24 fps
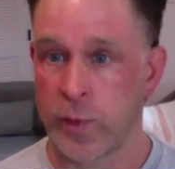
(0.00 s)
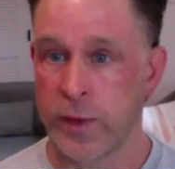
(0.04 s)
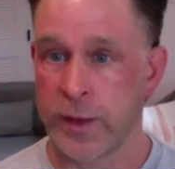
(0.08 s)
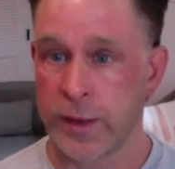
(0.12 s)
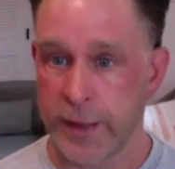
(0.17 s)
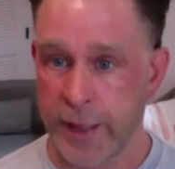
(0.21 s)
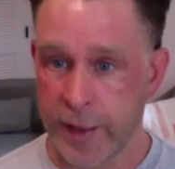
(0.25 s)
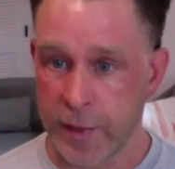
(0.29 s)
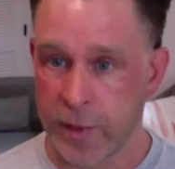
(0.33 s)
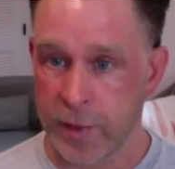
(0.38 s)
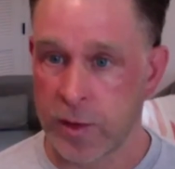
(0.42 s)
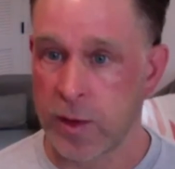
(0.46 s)
We
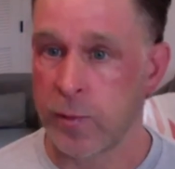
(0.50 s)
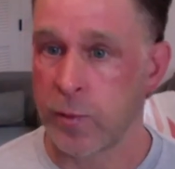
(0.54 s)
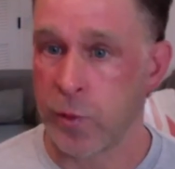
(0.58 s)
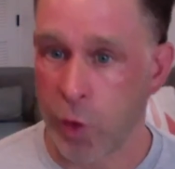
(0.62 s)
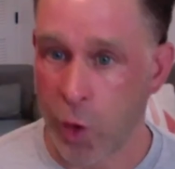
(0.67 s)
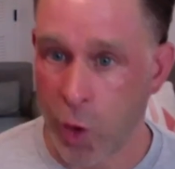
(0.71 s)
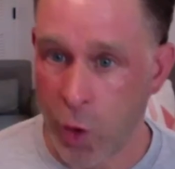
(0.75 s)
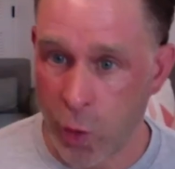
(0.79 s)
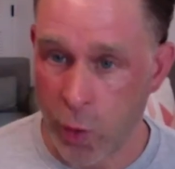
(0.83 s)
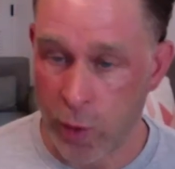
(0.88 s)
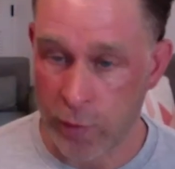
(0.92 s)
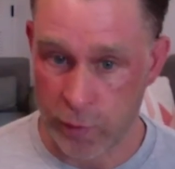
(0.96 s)
let them
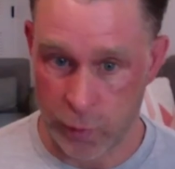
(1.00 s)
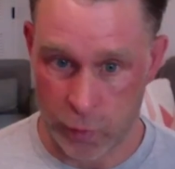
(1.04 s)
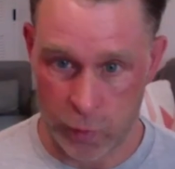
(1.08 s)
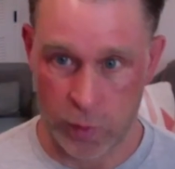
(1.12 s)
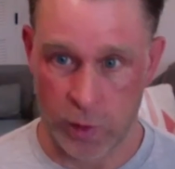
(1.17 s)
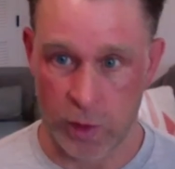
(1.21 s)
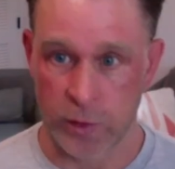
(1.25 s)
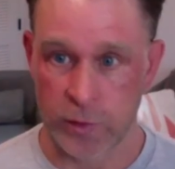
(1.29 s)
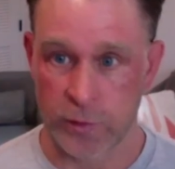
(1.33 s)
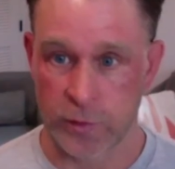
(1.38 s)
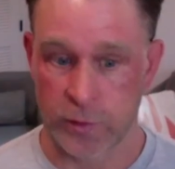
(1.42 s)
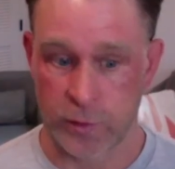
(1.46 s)
know, of
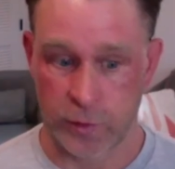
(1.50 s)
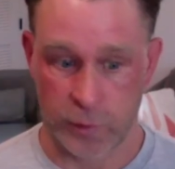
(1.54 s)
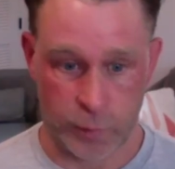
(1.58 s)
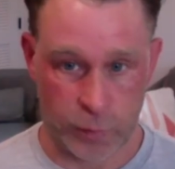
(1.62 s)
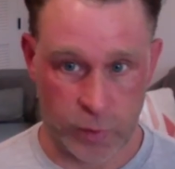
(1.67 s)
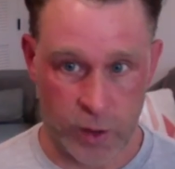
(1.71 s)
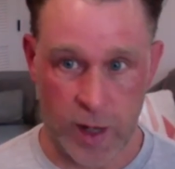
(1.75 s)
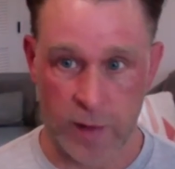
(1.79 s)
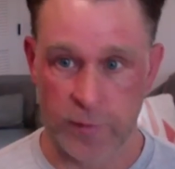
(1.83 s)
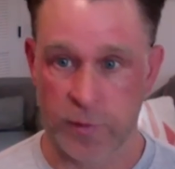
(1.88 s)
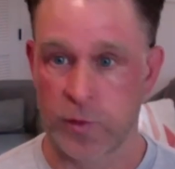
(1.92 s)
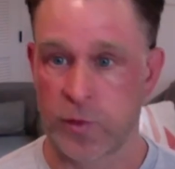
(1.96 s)
course, because
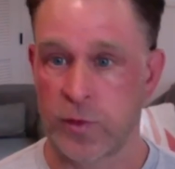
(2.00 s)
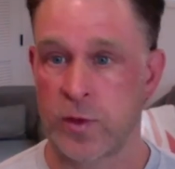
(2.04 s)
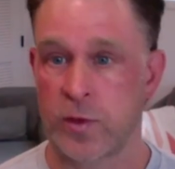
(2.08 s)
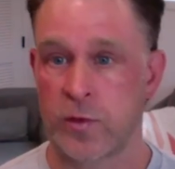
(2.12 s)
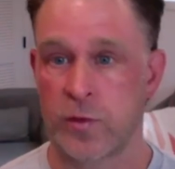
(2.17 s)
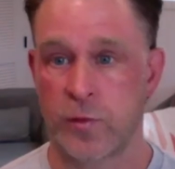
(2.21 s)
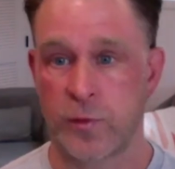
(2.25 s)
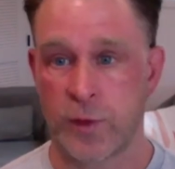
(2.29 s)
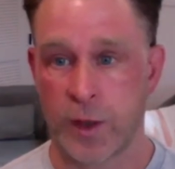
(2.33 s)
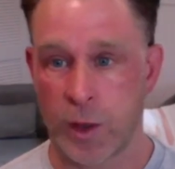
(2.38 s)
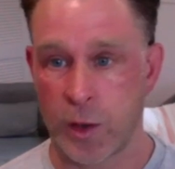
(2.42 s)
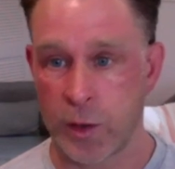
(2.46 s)
privacy is
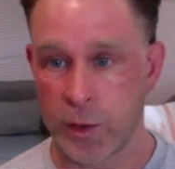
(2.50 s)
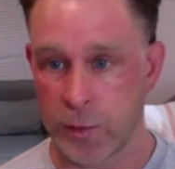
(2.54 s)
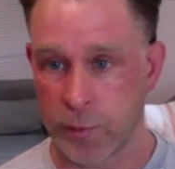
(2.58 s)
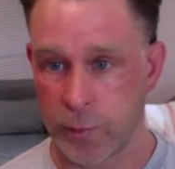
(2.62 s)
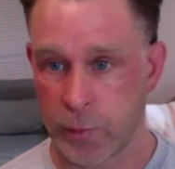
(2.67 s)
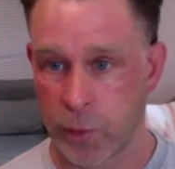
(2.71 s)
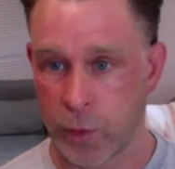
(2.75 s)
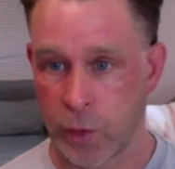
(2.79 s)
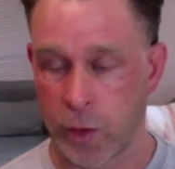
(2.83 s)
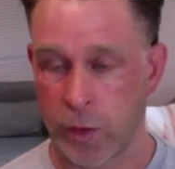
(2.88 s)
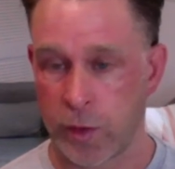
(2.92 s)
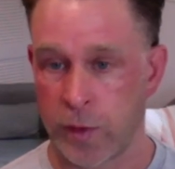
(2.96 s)
very
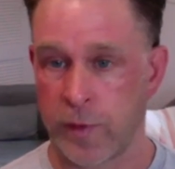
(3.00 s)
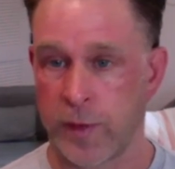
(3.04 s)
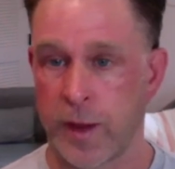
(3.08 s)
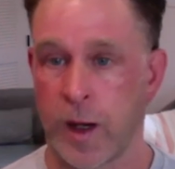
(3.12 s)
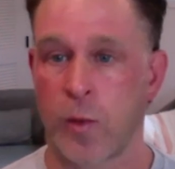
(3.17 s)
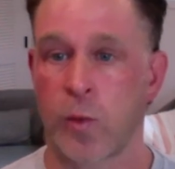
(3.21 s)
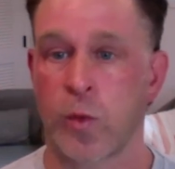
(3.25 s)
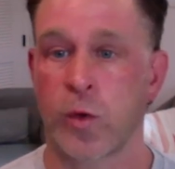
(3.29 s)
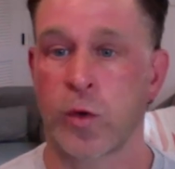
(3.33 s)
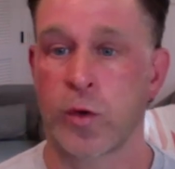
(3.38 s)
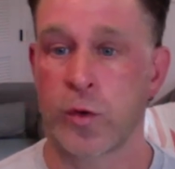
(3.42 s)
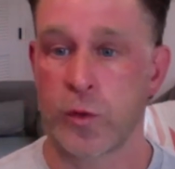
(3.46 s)
important,
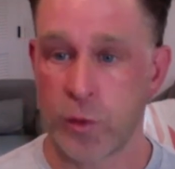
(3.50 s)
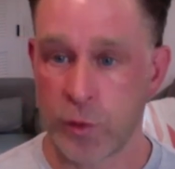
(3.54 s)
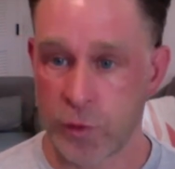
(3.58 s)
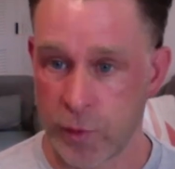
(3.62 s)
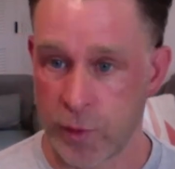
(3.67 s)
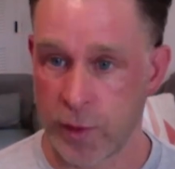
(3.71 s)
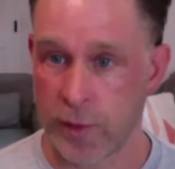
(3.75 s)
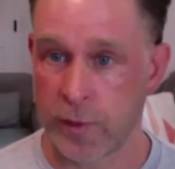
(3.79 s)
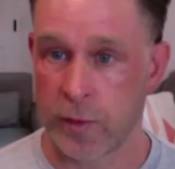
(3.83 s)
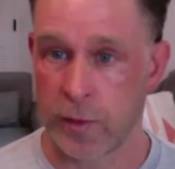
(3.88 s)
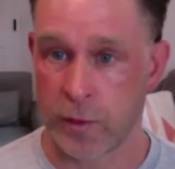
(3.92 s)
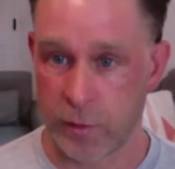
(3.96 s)
that we're
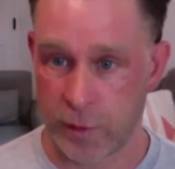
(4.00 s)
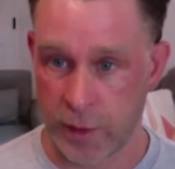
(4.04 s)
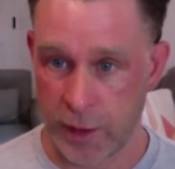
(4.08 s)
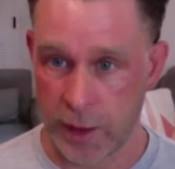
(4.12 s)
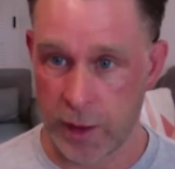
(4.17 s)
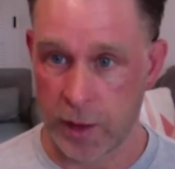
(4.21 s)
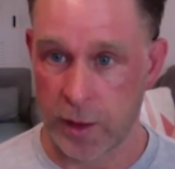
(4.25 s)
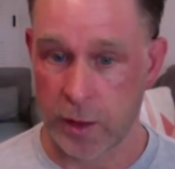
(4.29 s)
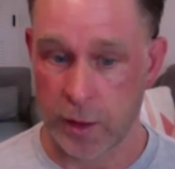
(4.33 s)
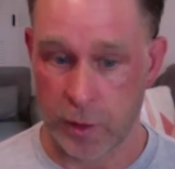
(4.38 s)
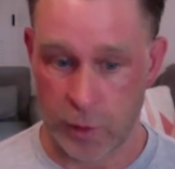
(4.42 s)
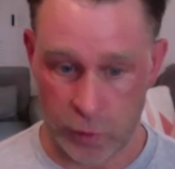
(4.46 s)
using their
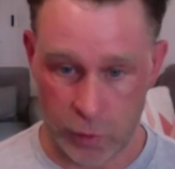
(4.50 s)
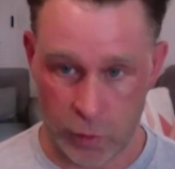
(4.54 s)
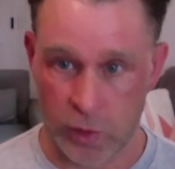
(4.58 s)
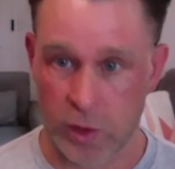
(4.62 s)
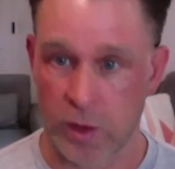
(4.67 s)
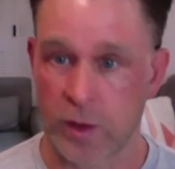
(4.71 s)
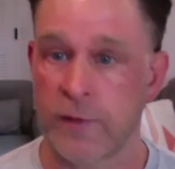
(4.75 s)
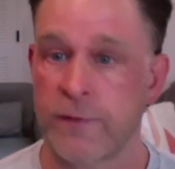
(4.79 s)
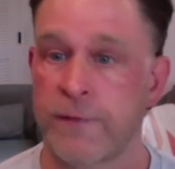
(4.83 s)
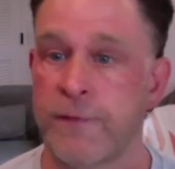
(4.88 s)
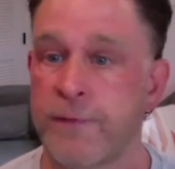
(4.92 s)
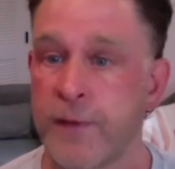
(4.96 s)
data in
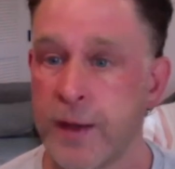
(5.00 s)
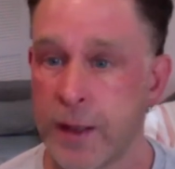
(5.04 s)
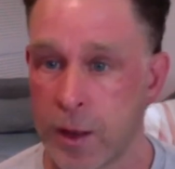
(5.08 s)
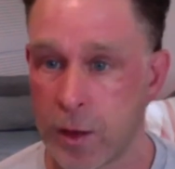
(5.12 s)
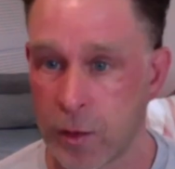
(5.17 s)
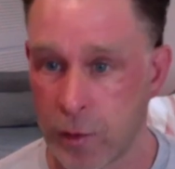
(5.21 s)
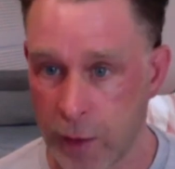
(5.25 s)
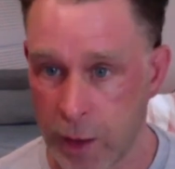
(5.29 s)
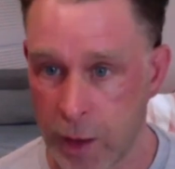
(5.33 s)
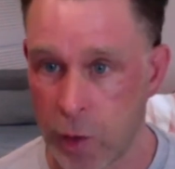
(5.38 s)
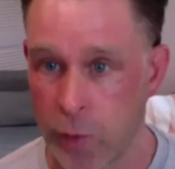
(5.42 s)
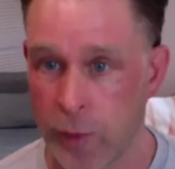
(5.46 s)
order to
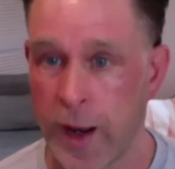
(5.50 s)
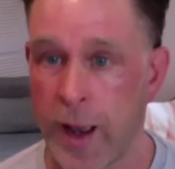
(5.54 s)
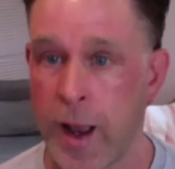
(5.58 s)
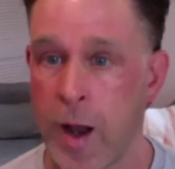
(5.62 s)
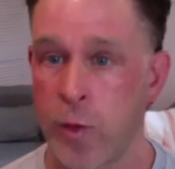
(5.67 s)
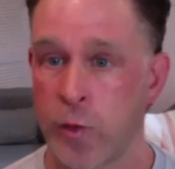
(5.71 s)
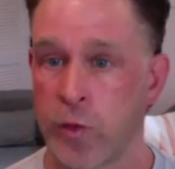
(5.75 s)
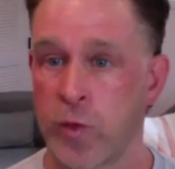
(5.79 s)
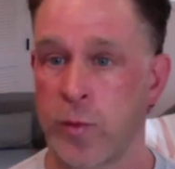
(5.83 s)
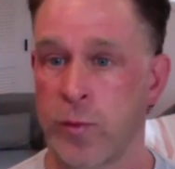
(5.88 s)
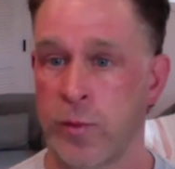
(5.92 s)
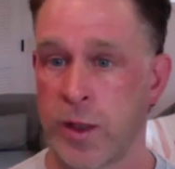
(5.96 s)
figure out
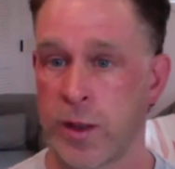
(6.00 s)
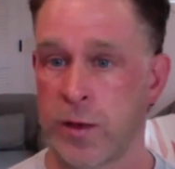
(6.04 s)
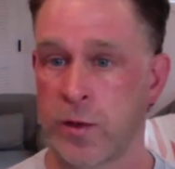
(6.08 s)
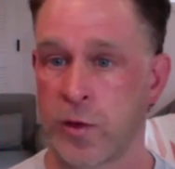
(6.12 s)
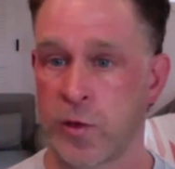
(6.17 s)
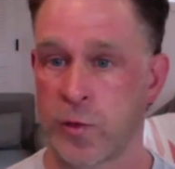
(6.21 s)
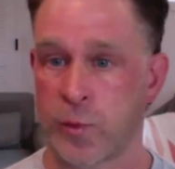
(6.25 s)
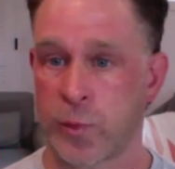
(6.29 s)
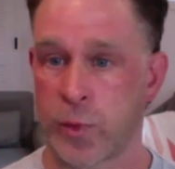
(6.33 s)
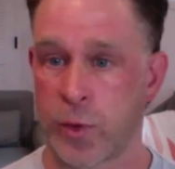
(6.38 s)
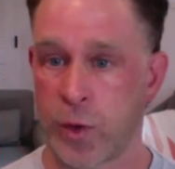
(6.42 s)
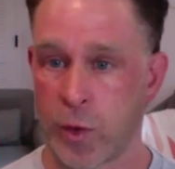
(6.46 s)
how to make
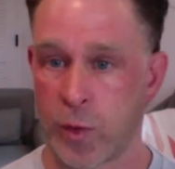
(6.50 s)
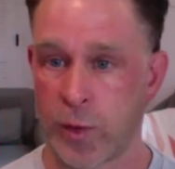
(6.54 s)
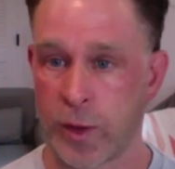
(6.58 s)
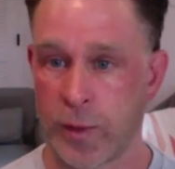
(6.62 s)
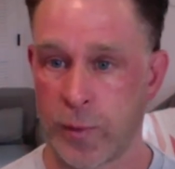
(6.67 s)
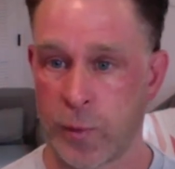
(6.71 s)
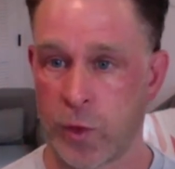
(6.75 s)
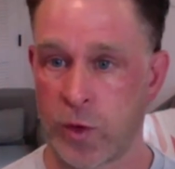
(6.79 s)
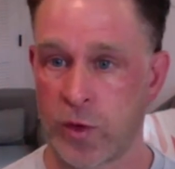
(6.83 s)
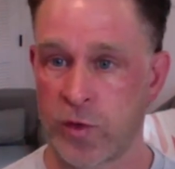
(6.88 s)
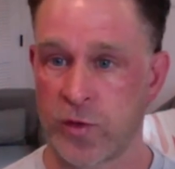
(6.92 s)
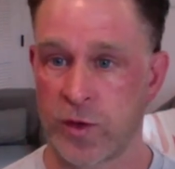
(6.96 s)
this program
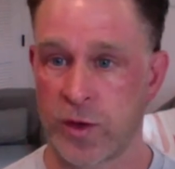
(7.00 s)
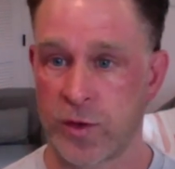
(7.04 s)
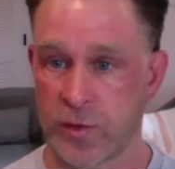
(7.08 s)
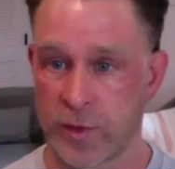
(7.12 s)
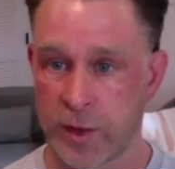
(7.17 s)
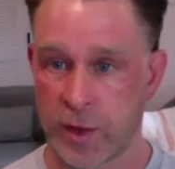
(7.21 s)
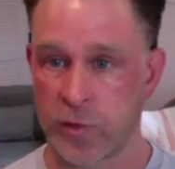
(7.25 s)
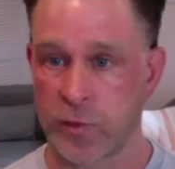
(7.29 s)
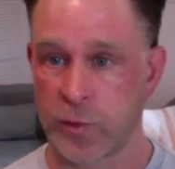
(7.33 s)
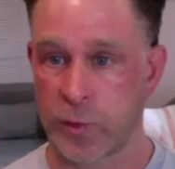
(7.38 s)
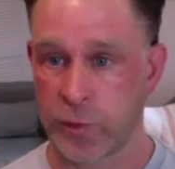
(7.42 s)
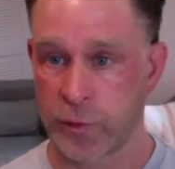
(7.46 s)
more
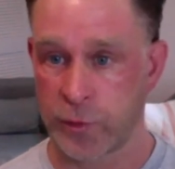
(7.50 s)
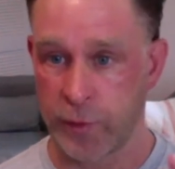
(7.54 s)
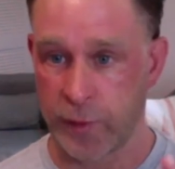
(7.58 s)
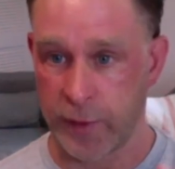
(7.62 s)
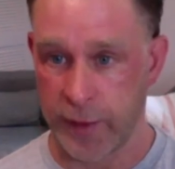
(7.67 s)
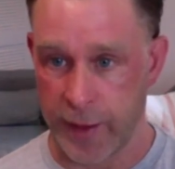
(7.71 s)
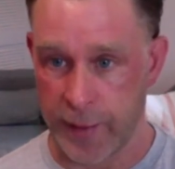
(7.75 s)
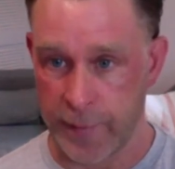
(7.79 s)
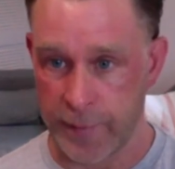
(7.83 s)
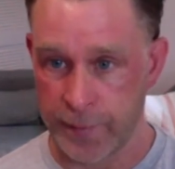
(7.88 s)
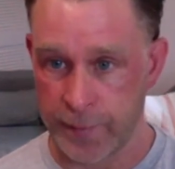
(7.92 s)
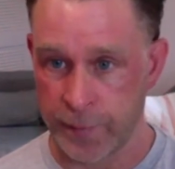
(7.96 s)
successful for
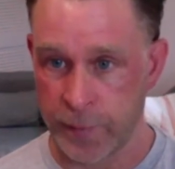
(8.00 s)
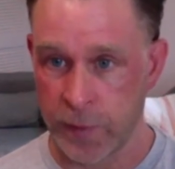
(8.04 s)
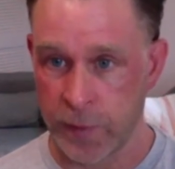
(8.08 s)
them.